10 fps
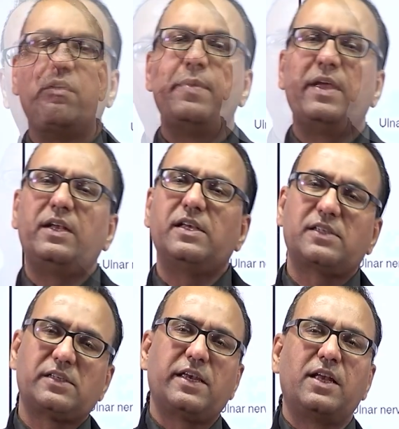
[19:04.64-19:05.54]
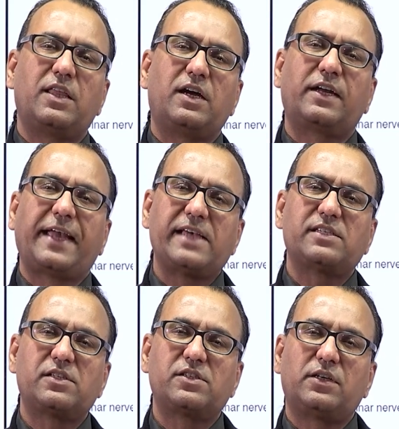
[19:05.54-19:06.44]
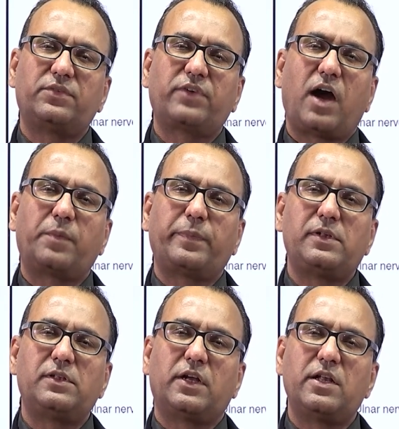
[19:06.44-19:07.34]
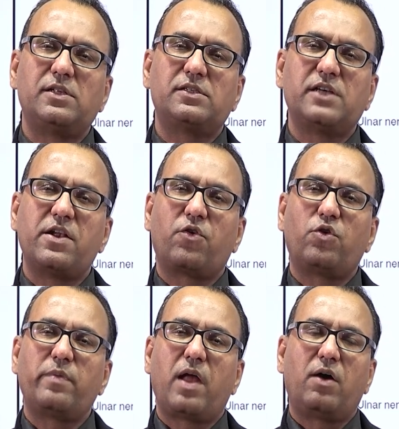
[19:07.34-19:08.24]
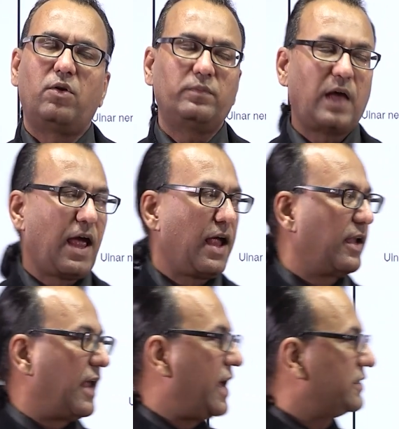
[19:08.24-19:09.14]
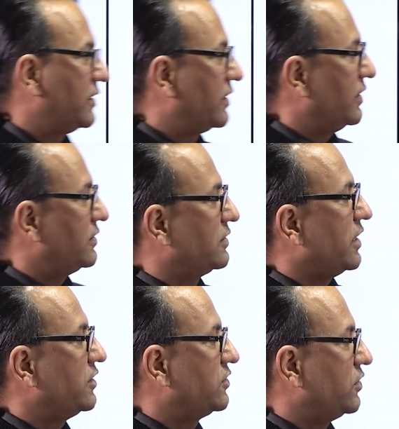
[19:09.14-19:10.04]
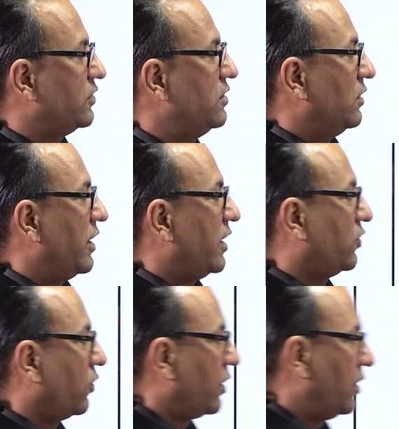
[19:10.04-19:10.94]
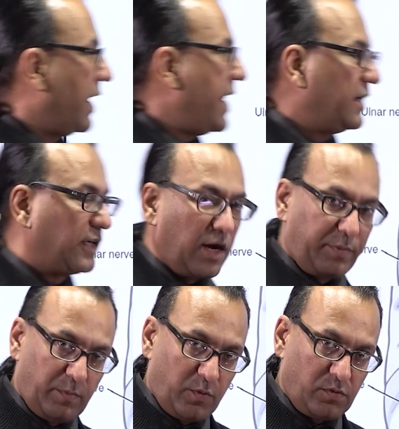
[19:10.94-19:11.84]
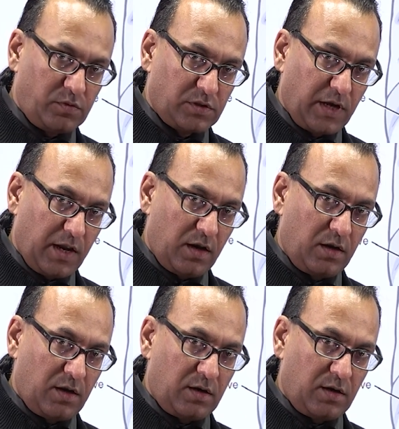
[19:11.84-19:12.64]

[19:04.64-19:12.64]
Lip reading: will be discussing the cases of carpal tunnel syndrome now, and as it is understood, there are total 8 carpal bones in